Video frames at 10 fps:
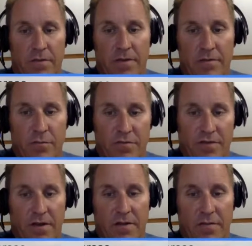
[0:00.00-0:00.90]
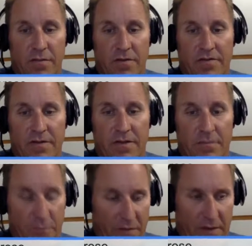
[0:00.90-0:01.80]
was sitting in the front seat with a
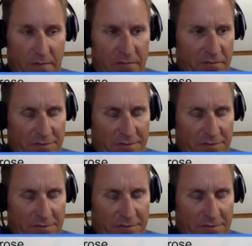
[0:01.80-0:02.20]
cum suicide